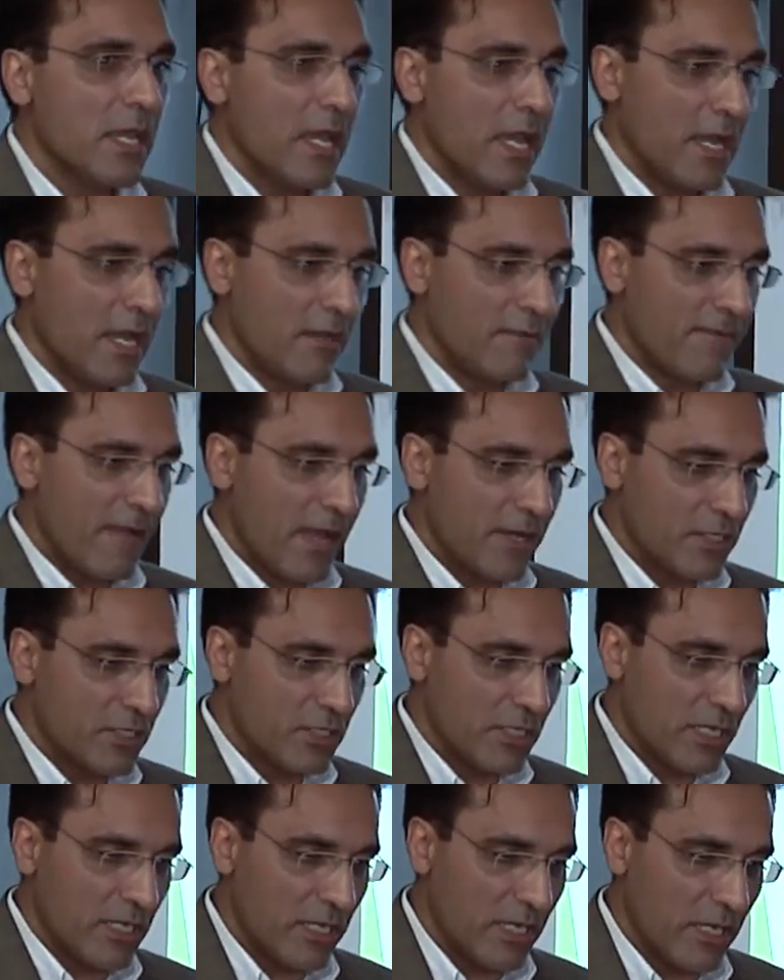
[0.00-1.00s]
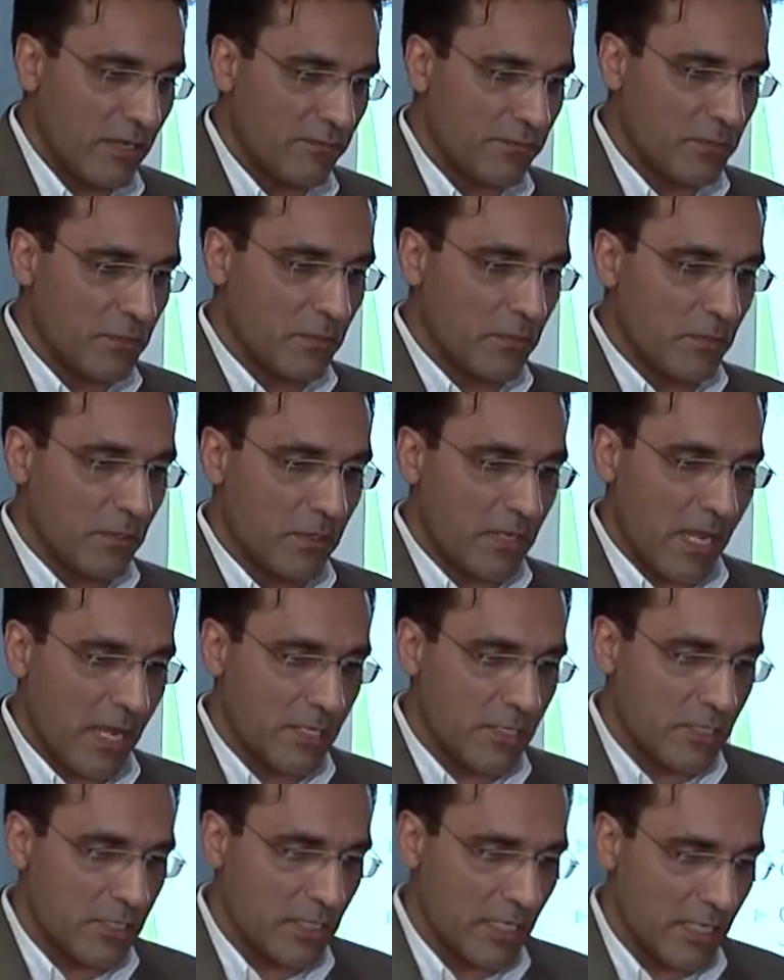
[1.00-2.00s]
And in fact, if you look
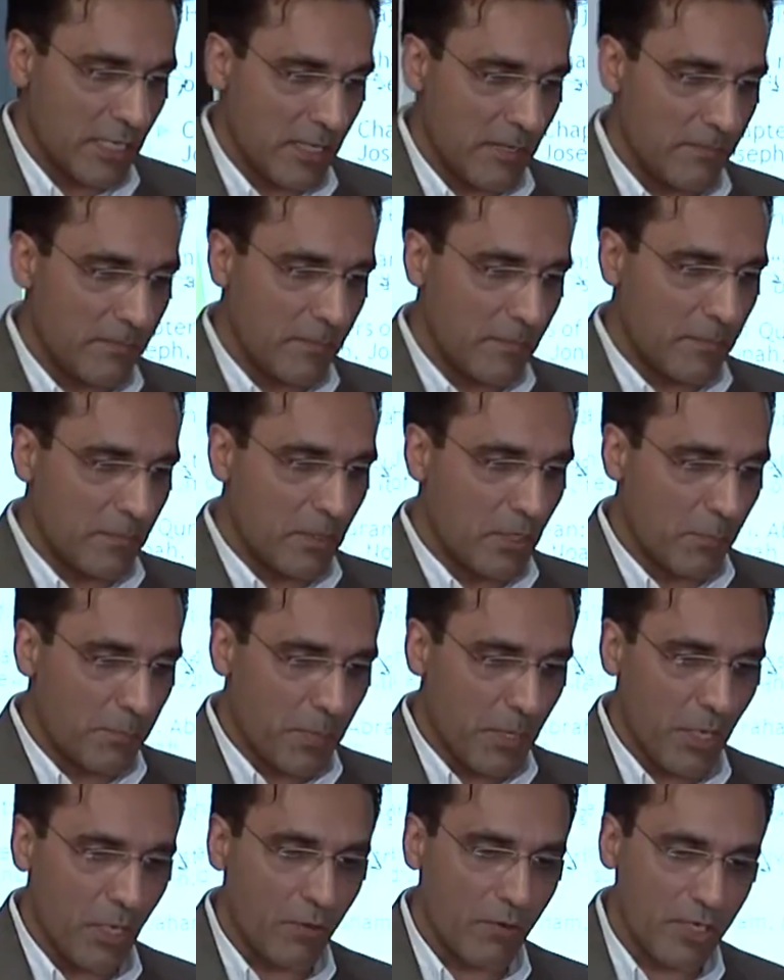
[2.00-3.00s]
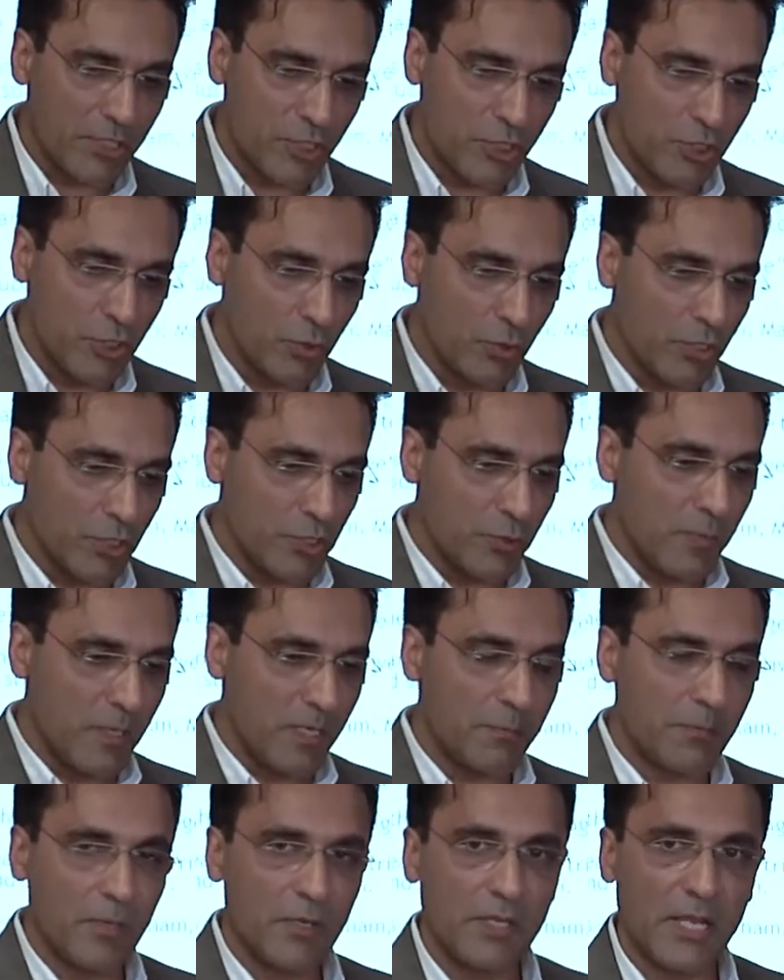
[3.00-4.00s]
at the purest Jewish
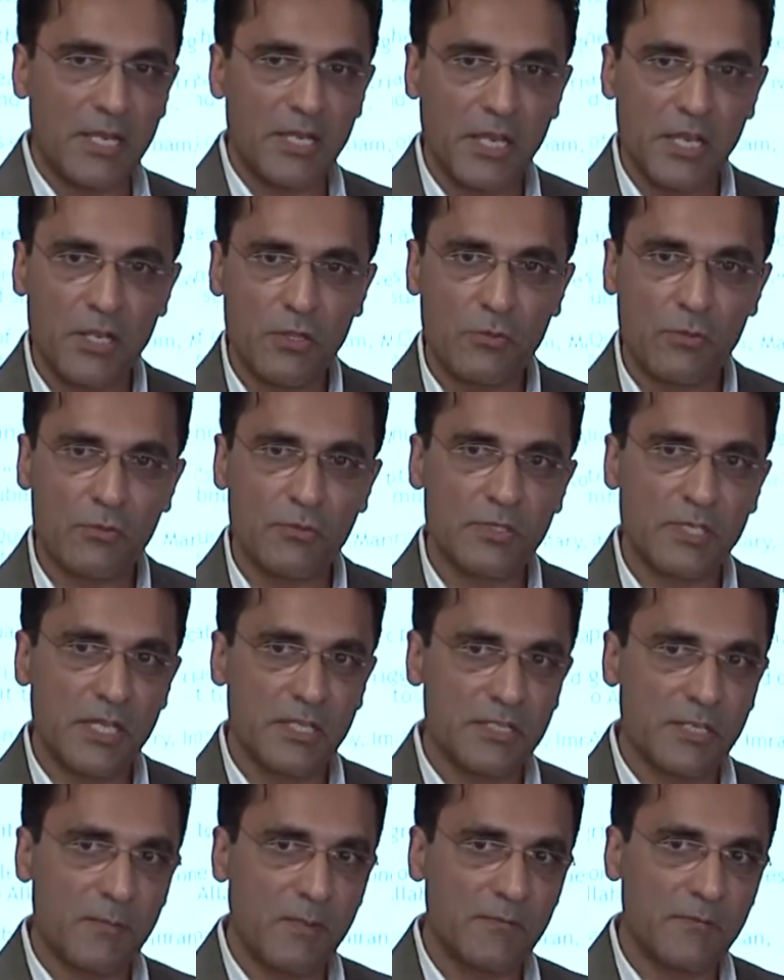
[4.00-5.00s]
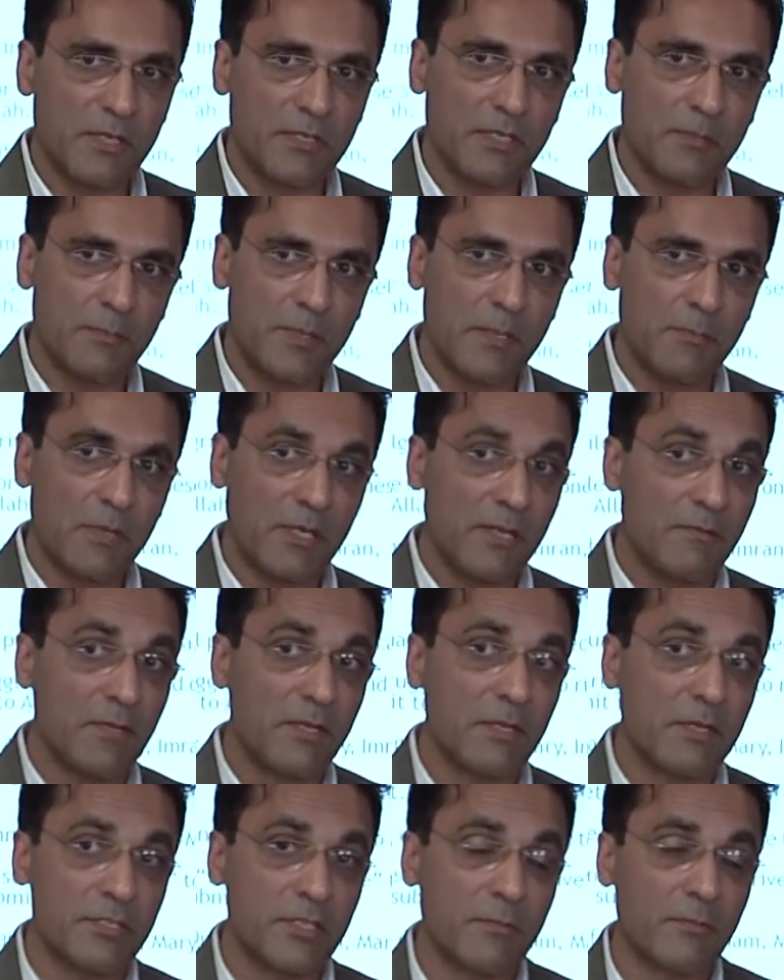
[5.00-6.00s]
people and Hindus and some of the other people,
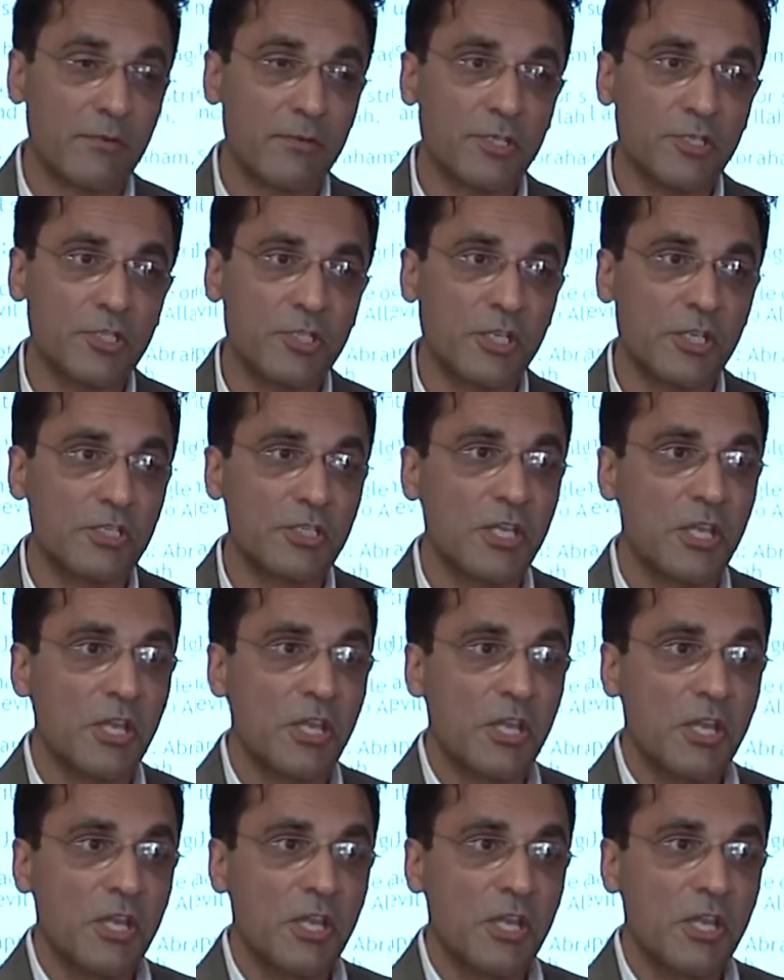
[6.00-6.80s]
even some Christians,